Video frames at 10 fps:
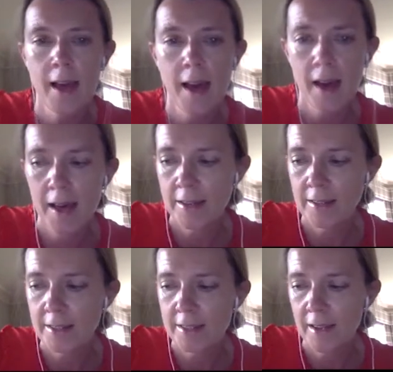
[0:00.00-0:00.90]

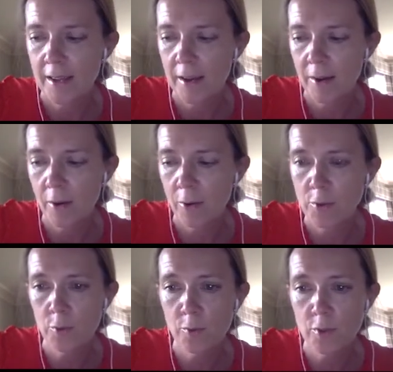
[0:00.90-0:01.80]
And
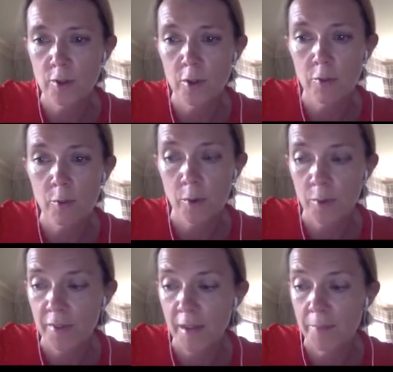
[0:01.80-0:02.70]
also do a lot of work
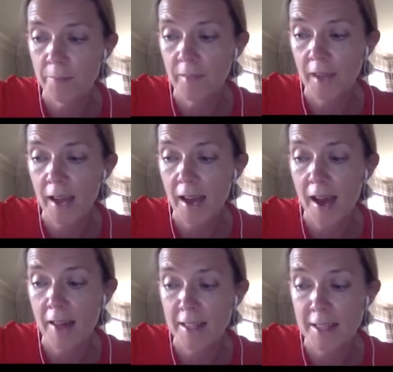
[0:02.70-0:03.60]
with them, um,
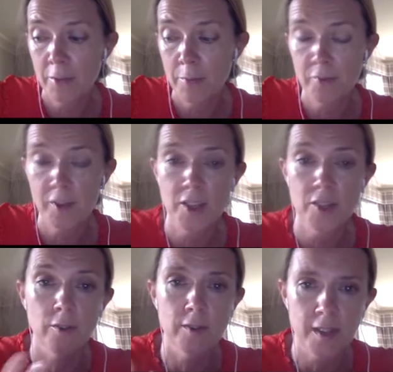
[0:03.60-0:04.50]
allied health
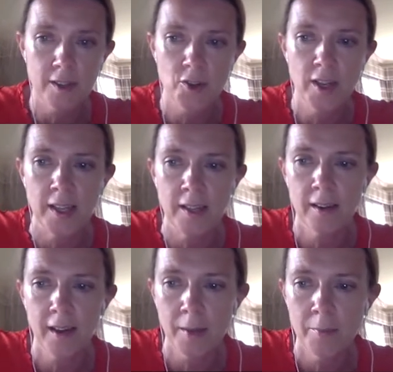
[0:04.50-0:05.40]
professionals,
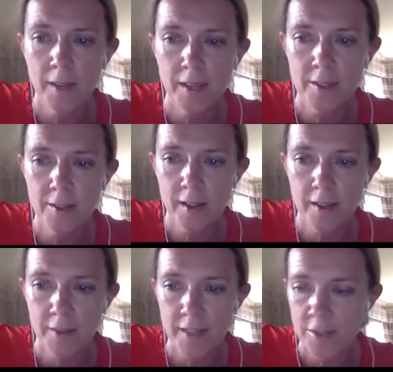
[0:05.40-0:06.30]
trainee, um,
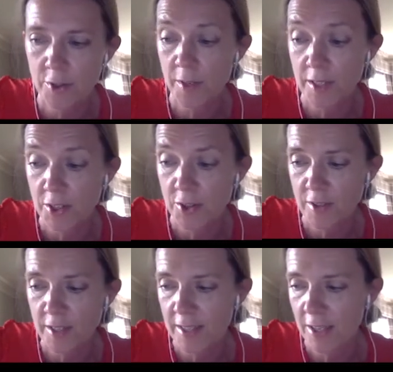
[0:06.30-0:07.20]
advanced nurse
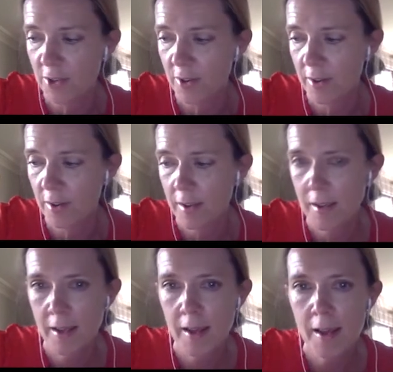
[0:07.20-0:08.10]
practitioners, etc.
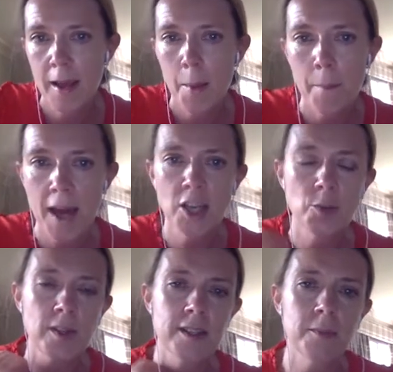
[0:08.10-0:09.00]

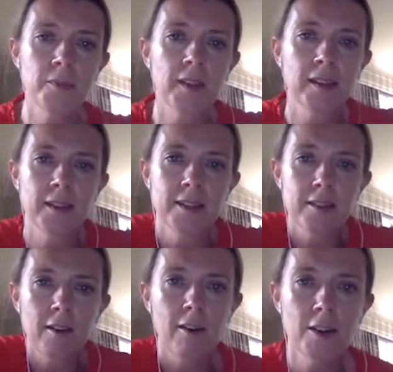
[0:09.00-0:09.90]
Management is something that's at
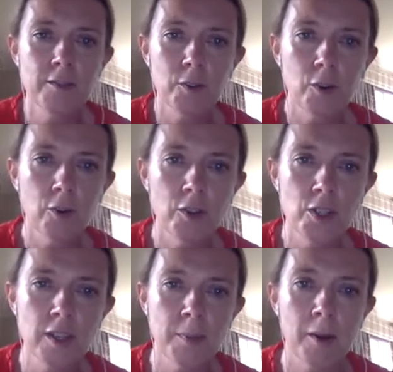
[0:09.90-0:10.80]
the heart of
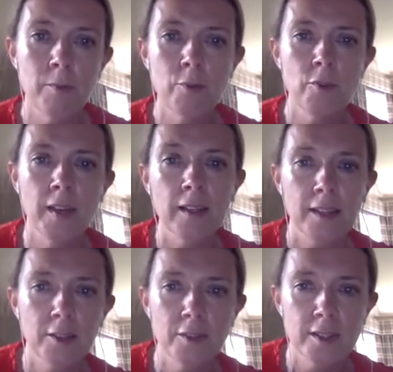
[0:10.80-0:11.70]
oncology about improving
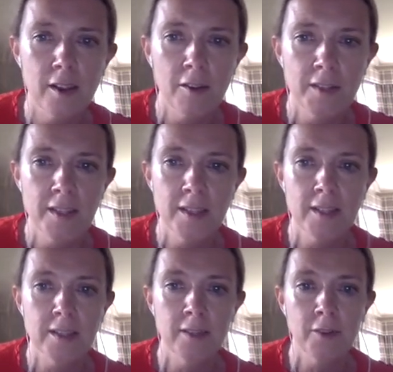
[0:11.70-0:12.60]
clinical services to
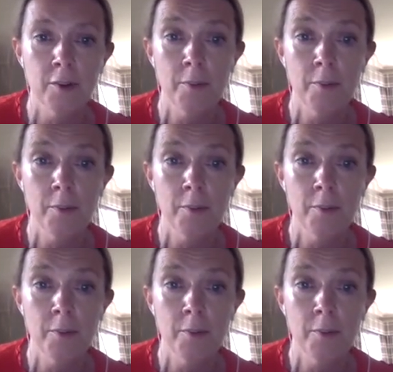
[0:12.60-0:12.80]
deliver